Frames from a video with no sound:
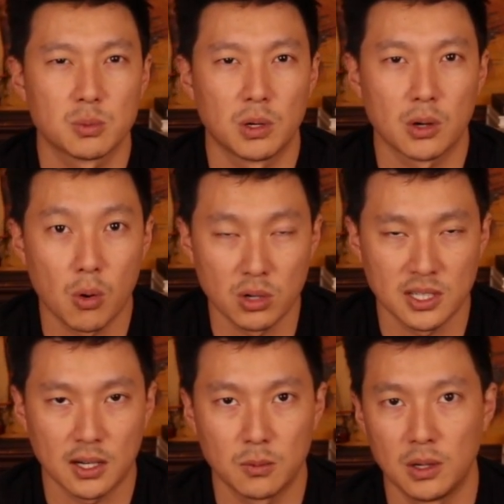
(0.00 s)
what
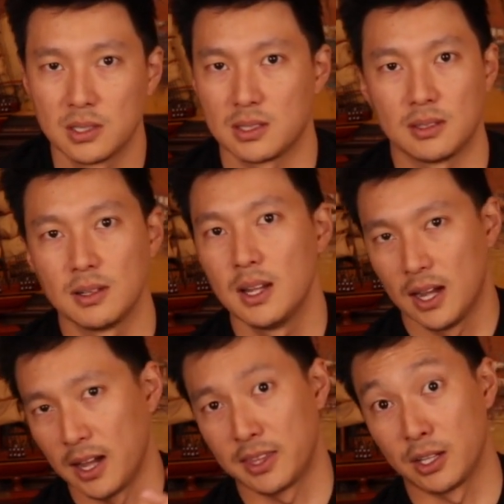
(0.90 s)
Coretec was, and
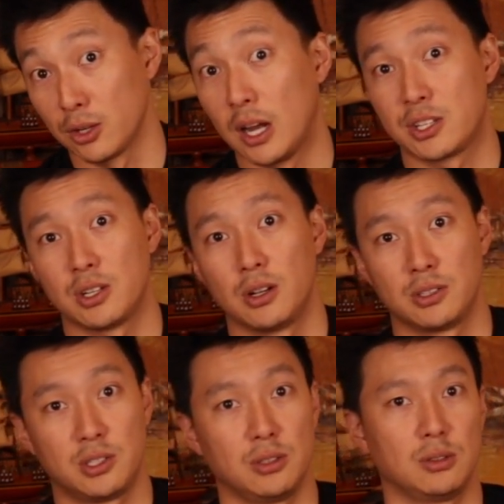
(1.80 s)
I think you guys should know
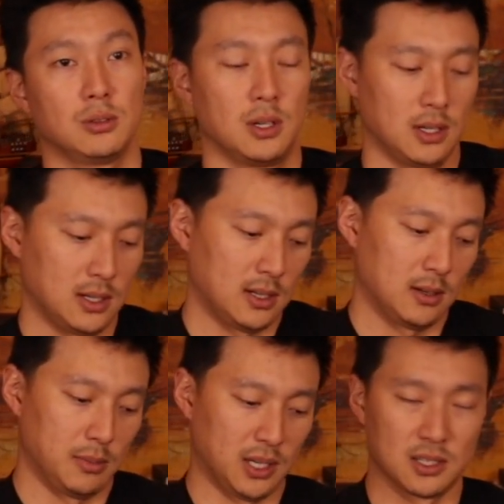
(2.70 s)
too,
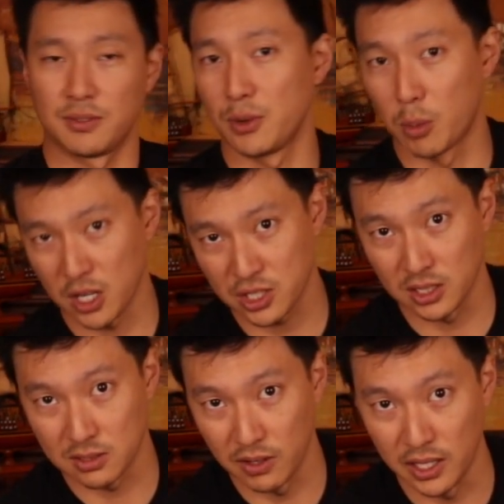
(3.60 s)
because if you're watching
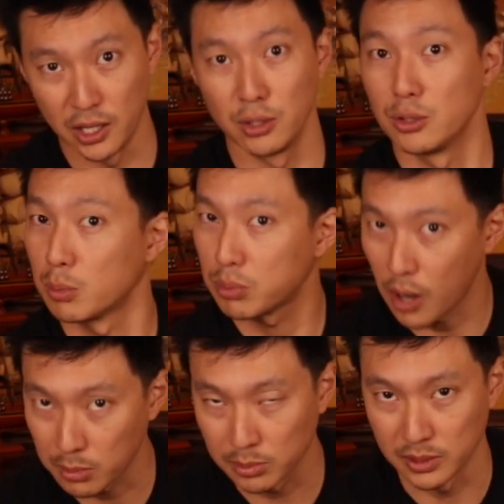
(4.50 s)
this video, you're
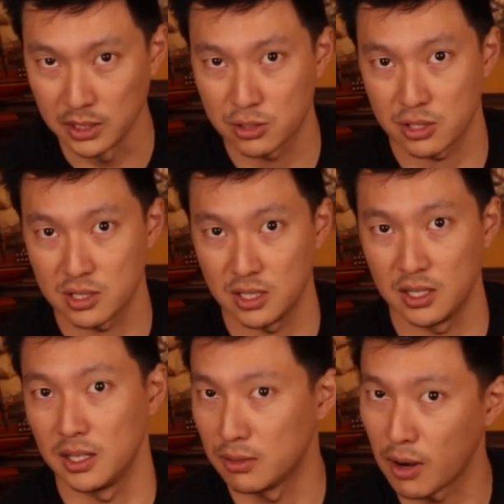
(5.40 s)
probably
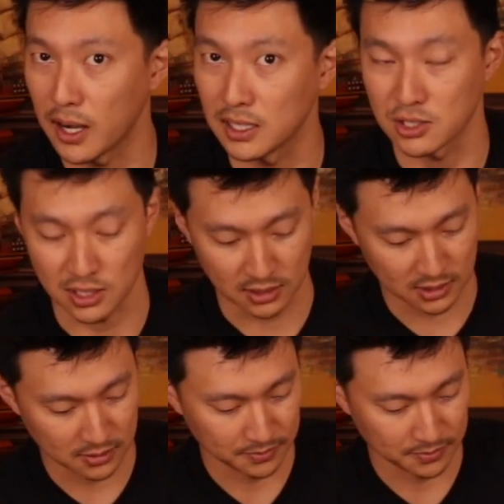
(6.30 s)
interested in riding jeans.